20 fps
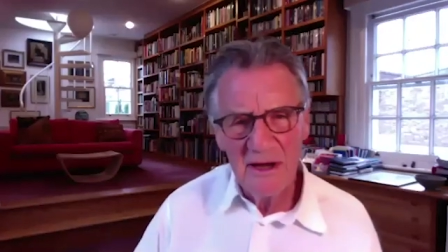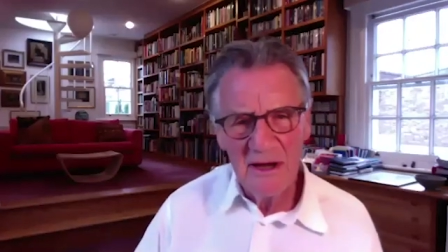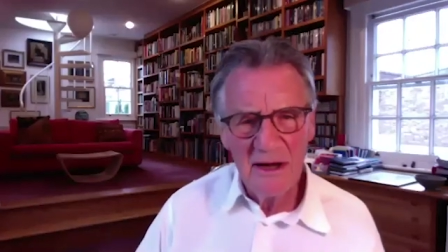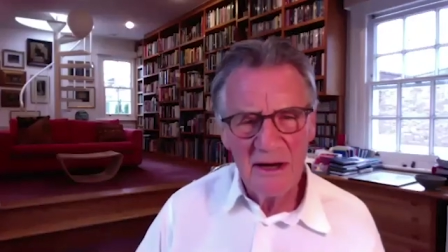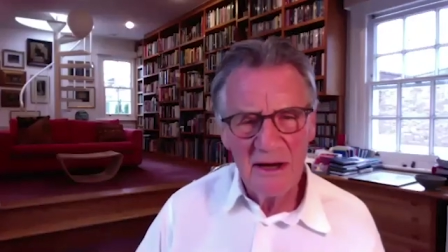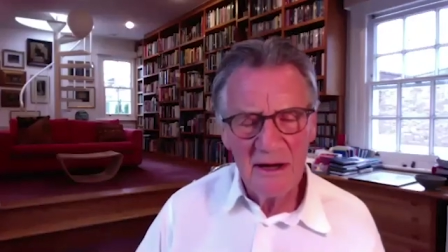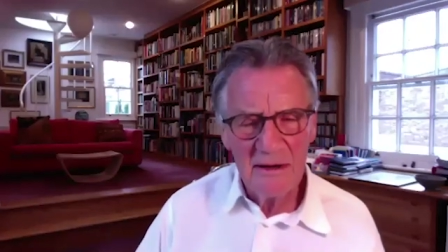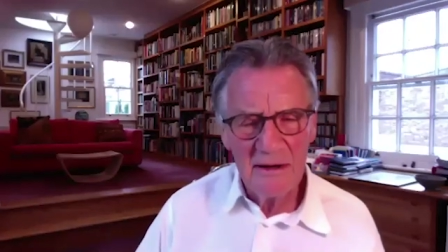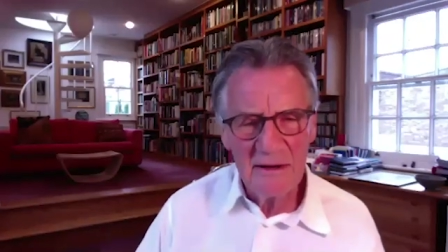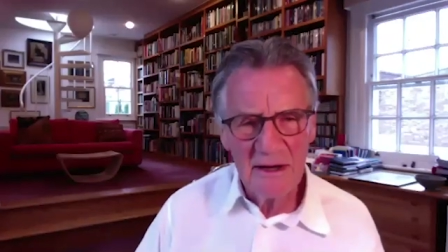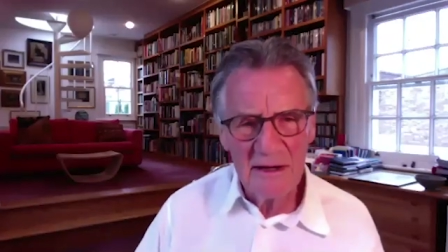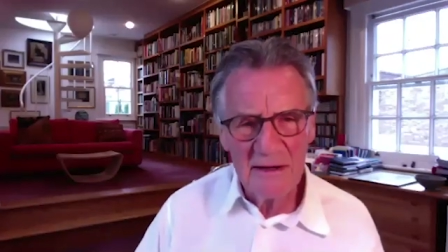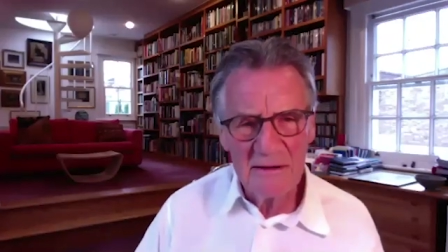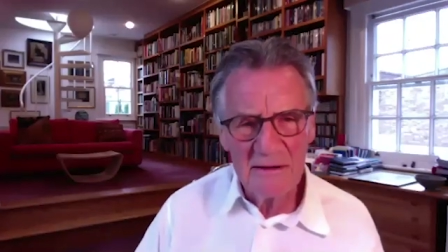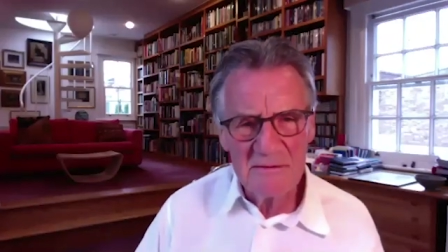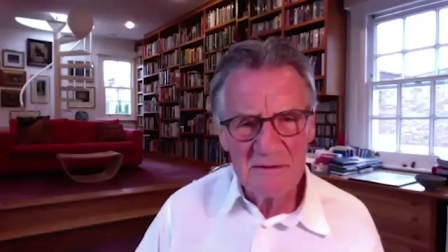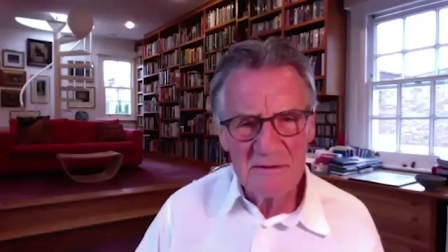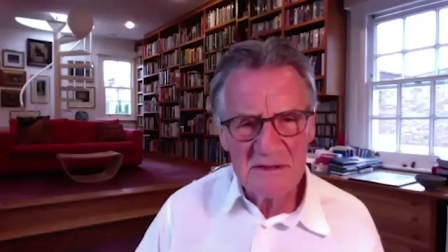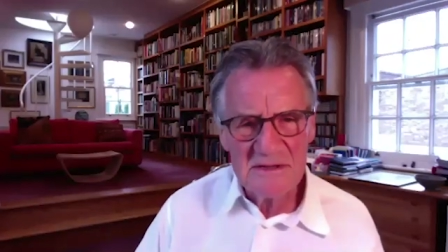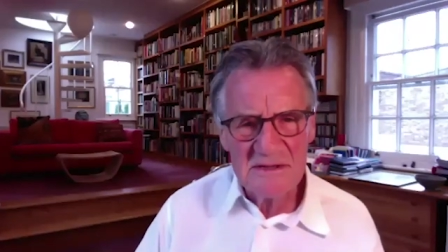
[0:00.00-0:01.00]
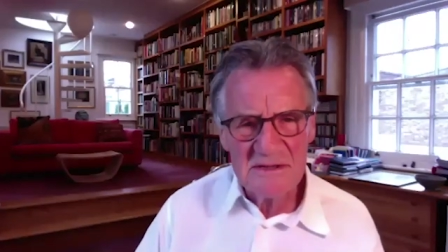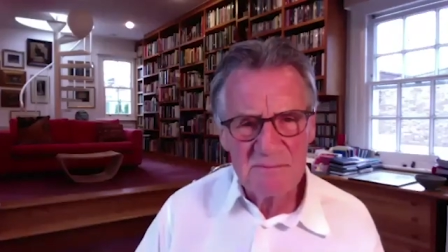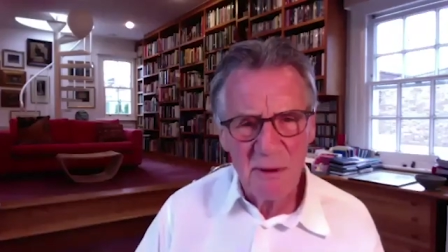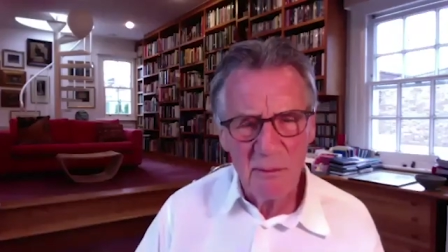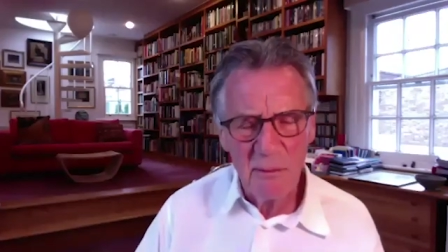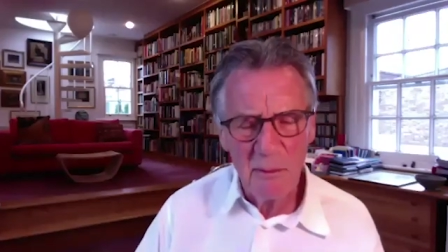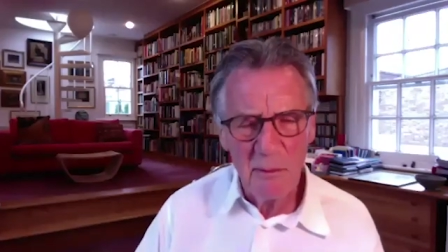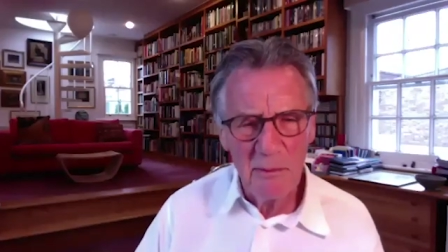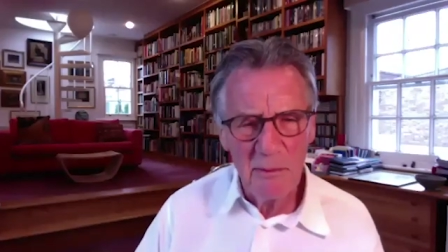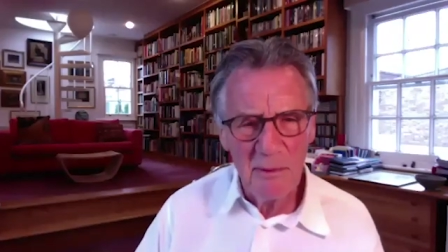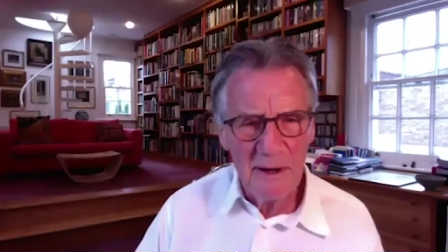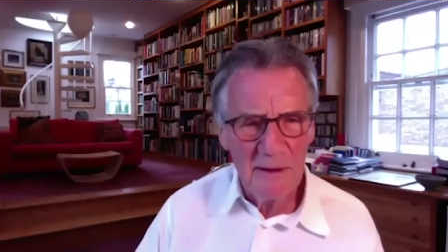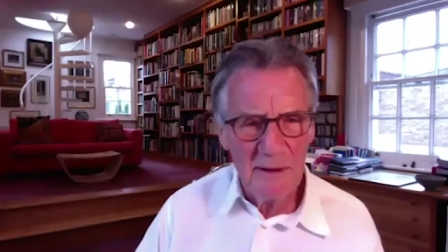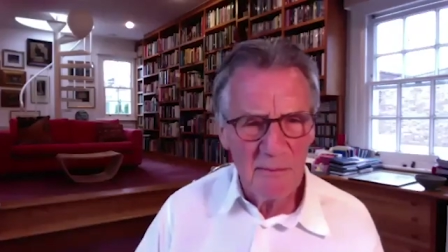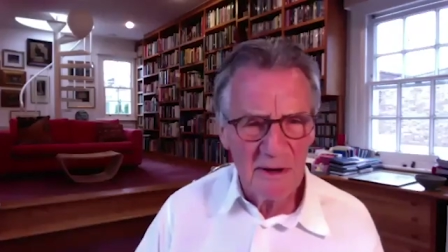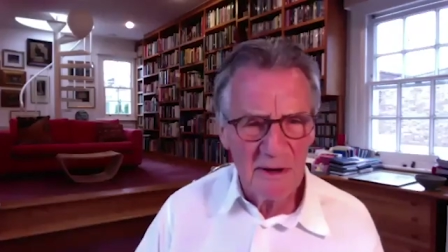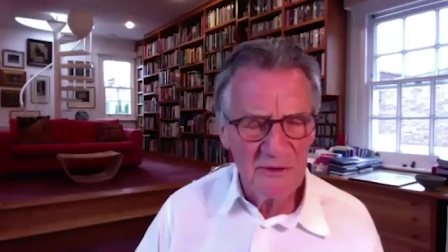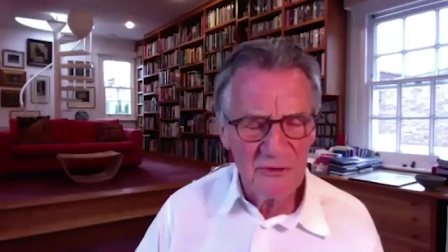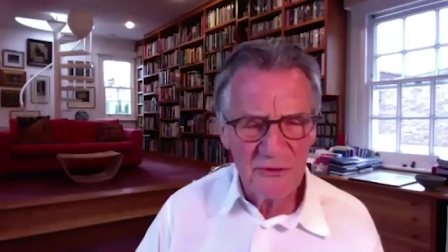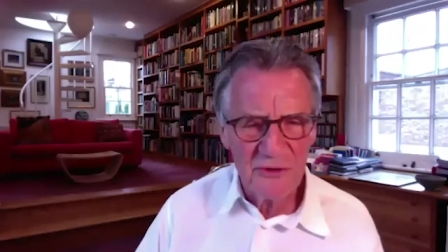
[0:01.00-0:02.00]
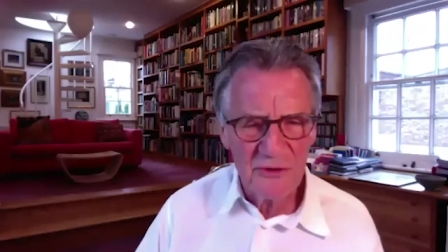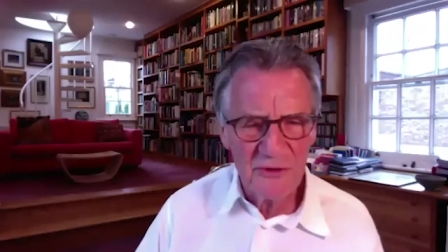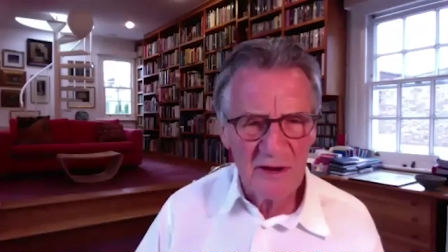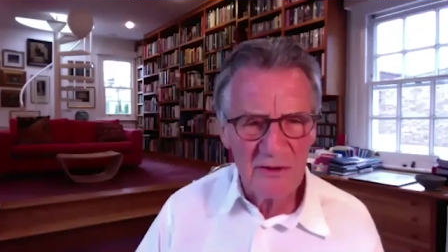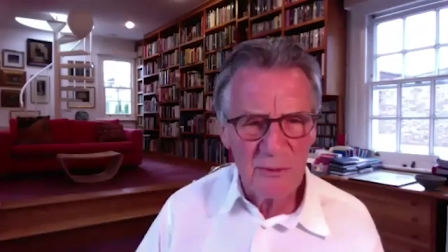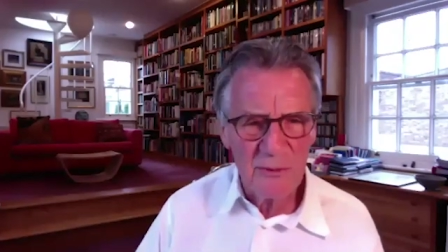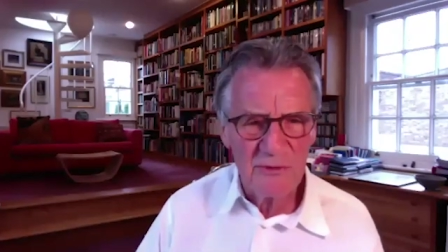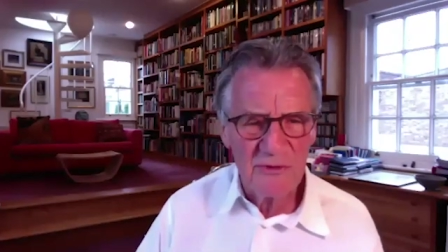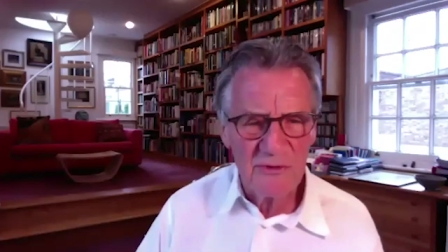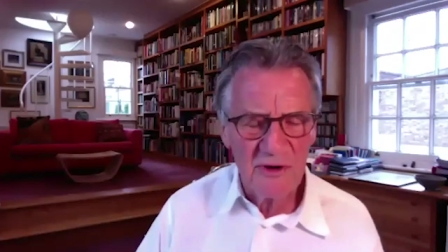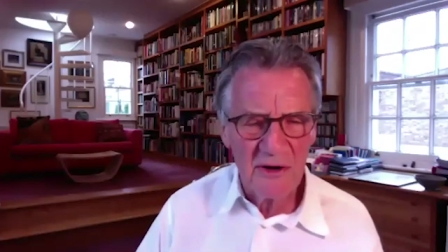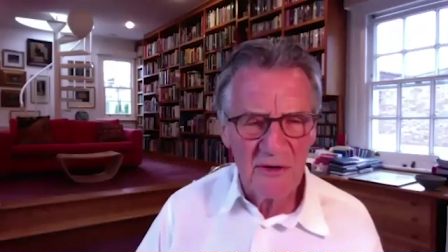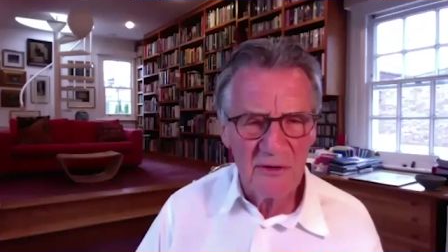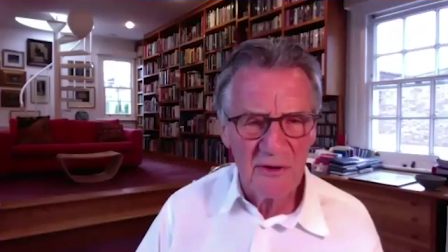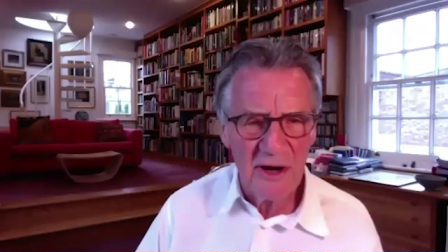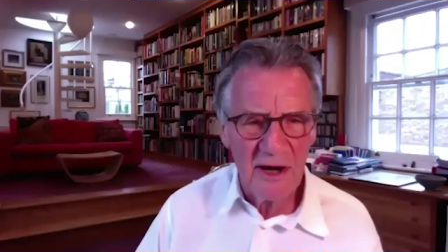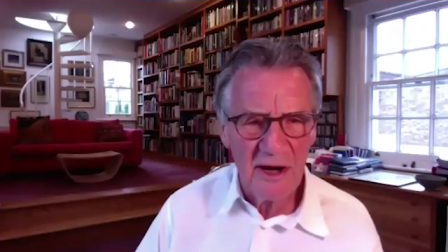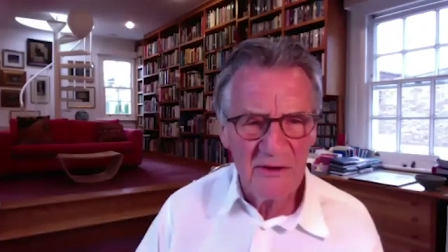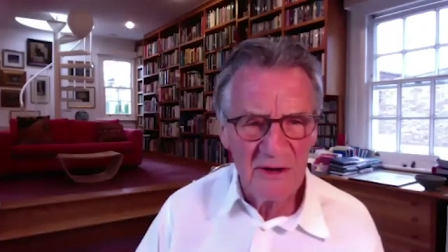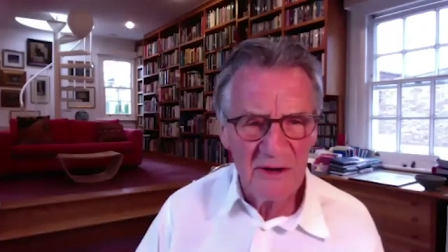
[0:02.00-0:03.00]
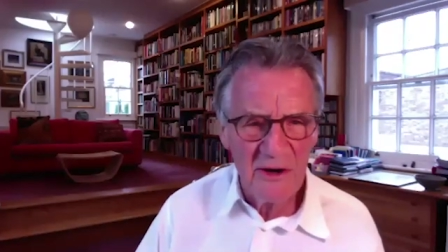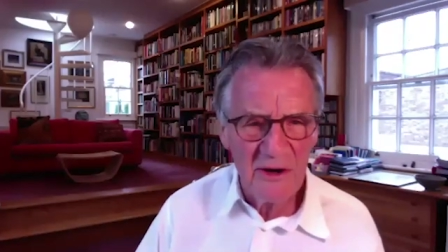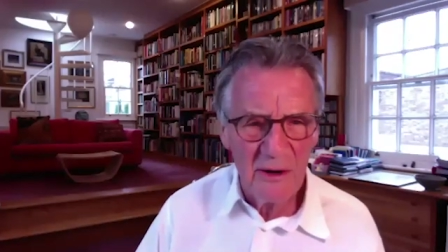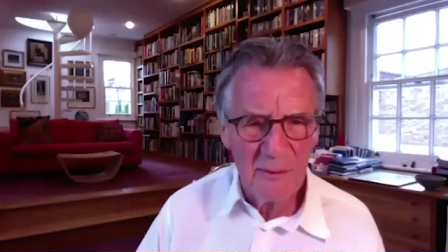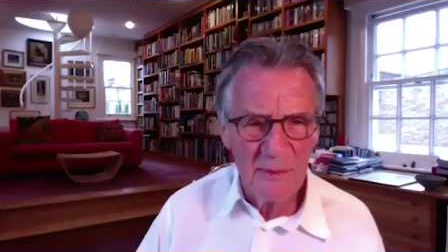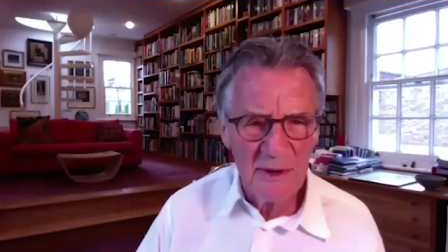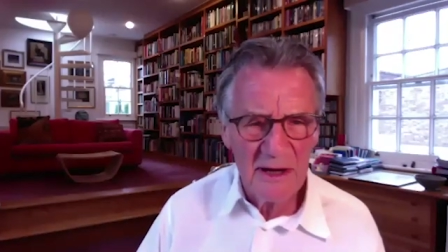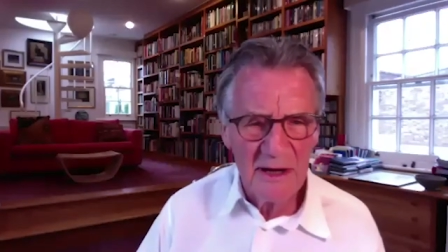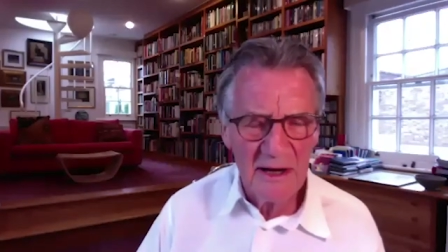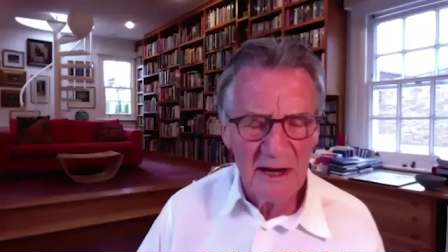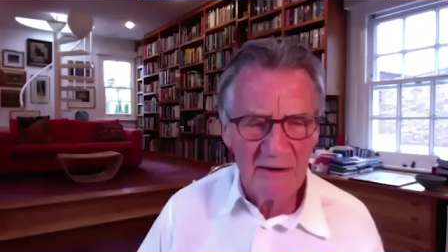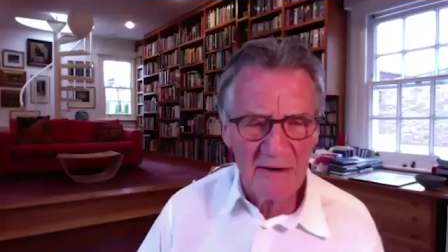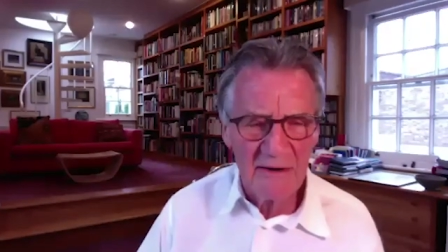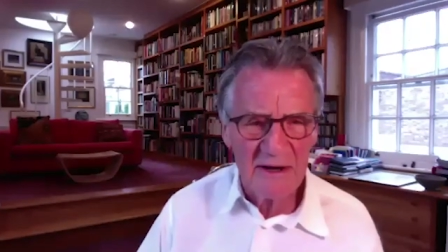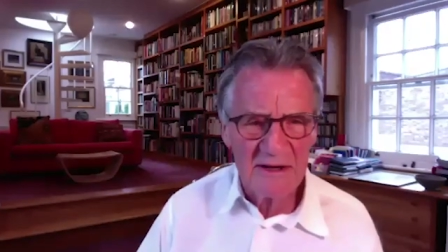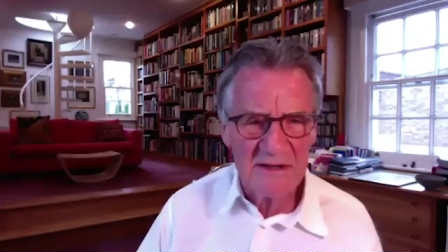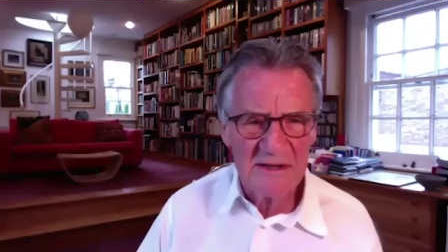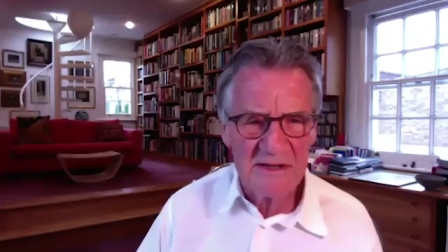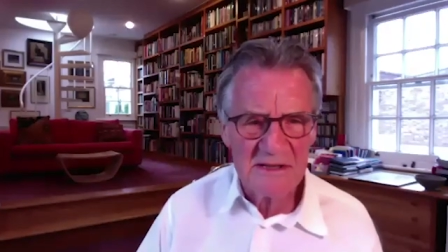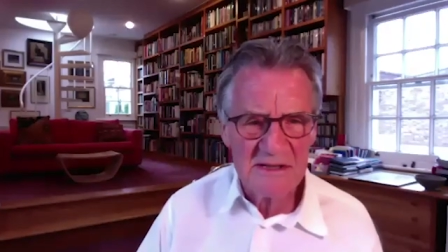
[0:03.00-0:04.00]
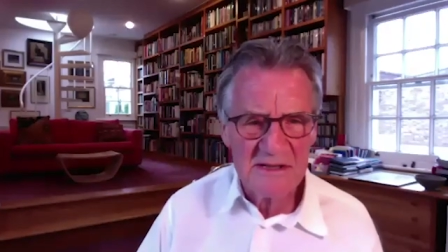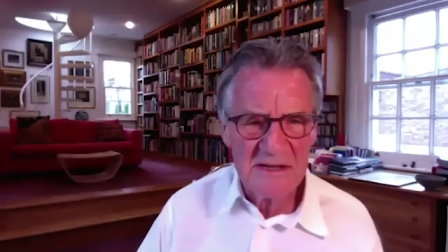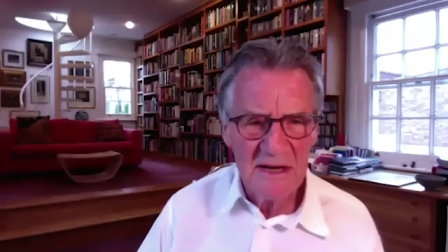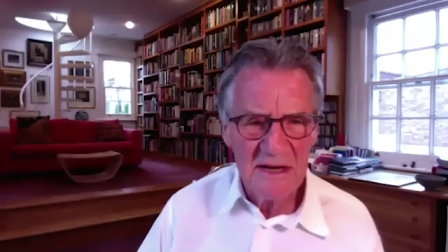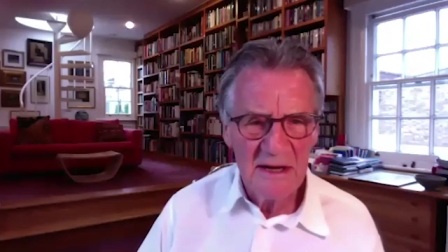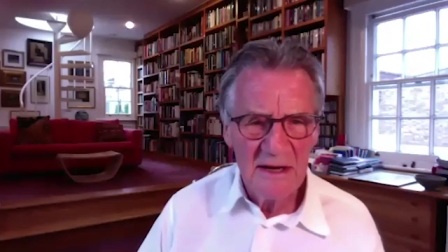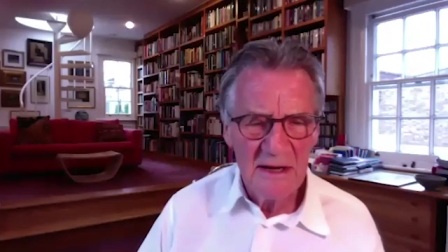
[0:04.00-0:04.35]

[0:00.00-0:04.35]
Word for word: And I was probably, my strength was in creating comic characters